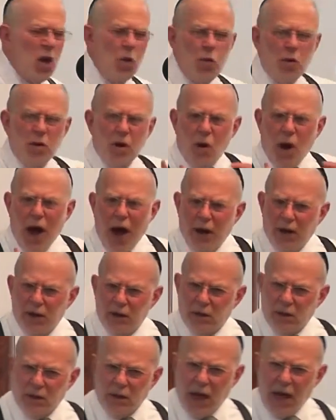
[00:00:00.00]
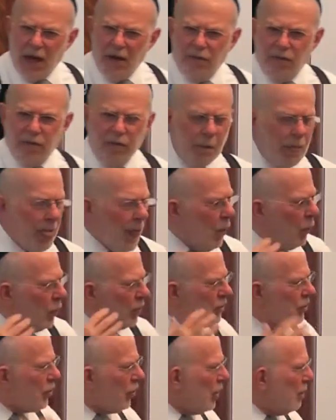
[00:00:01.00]
We go out into life we
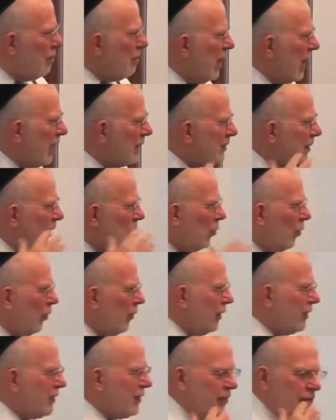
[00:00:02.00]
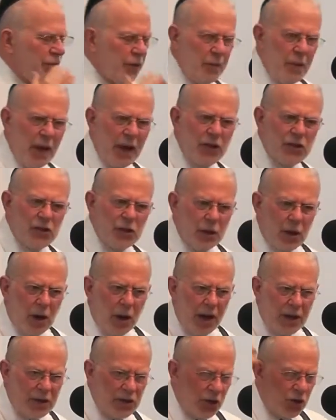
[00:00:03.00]
start amassing all this information. Our
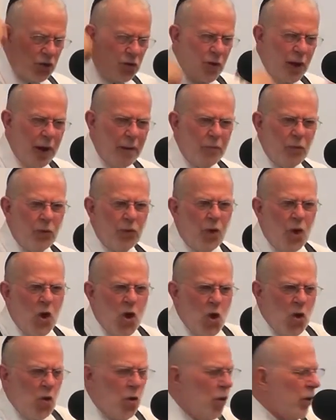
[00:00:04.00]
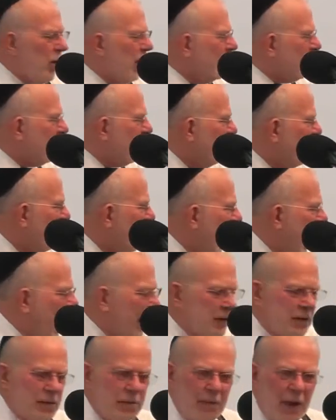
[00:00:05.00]
heads are crammed with all kinds of
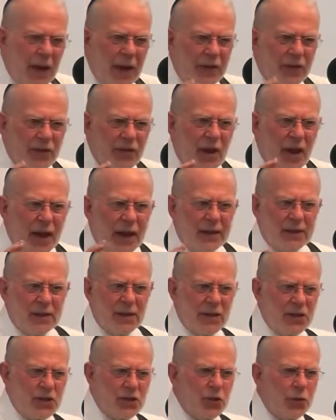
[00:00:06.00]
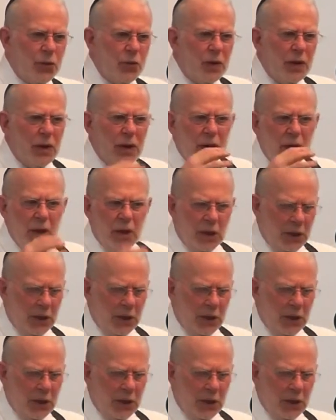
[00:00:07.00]
facts, math, science, history,